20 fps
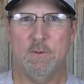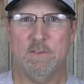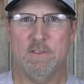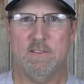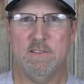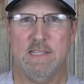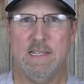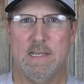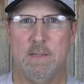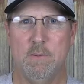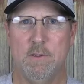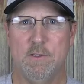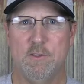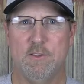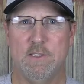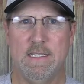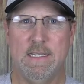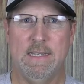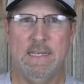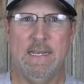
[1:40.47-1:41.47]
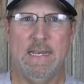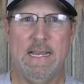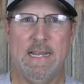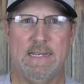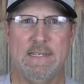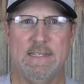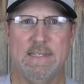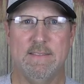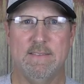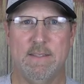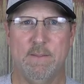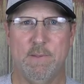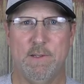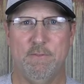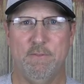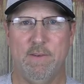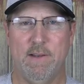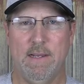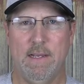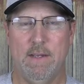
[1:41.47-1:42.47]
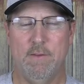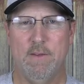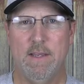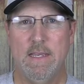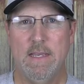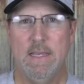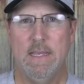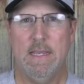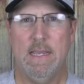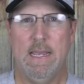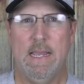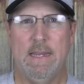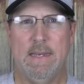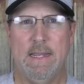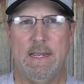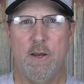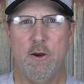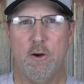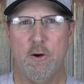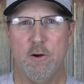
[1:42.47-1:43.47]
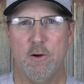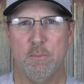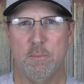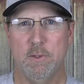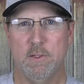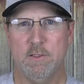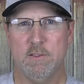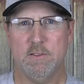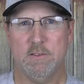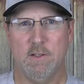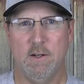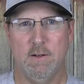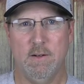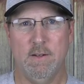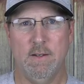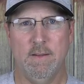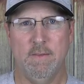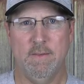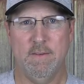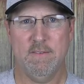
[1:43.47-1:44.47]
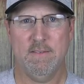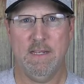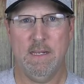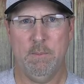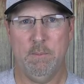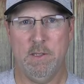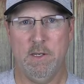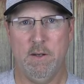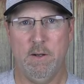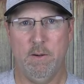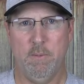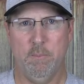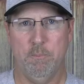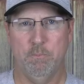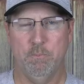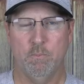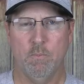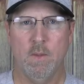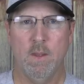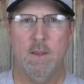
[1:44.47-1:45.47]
was established in 1975 and a herd book started in the same year.